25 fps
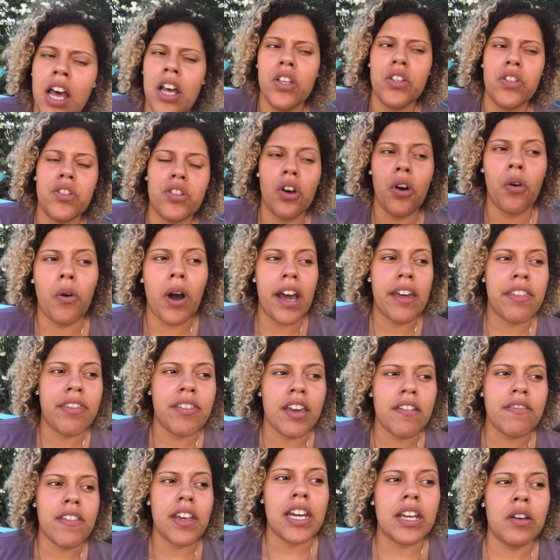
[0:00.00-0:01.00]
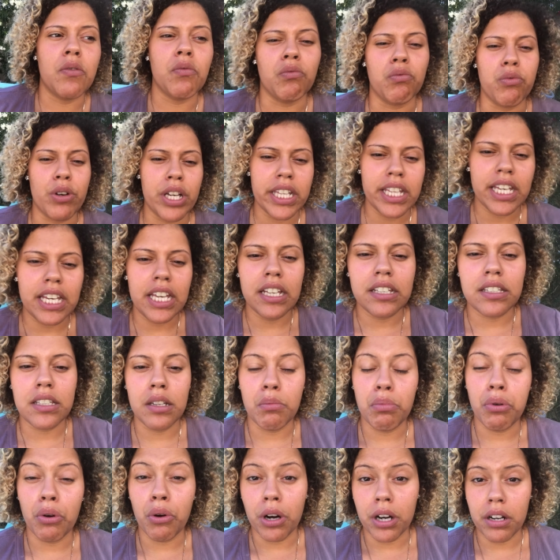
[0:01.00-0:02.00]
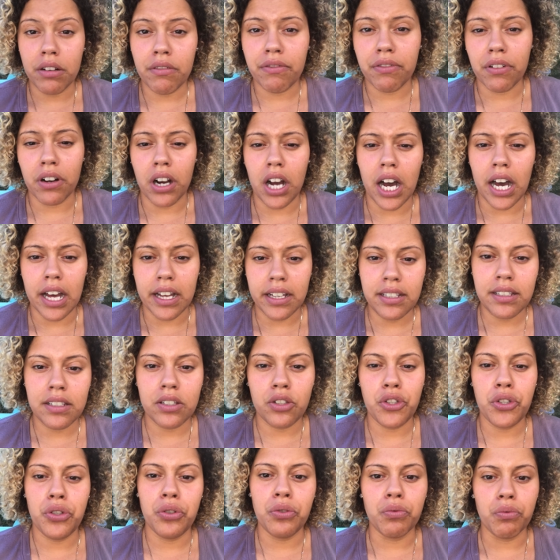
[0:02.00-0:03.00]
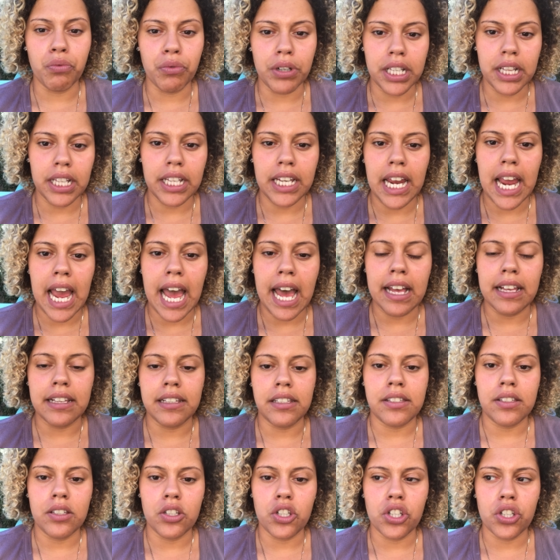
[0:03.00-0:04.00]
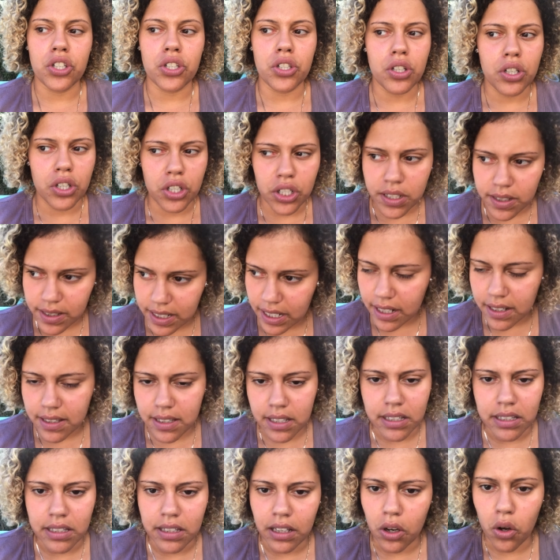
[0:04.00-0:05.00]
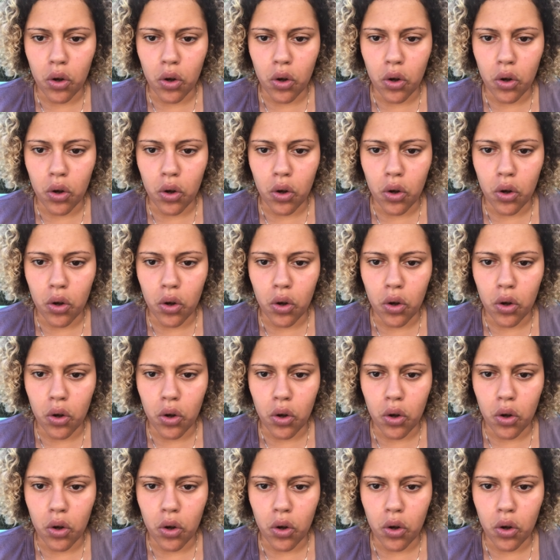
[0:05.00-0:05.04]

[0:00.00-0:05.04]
So I think that it really is important for us to really, as just citizens,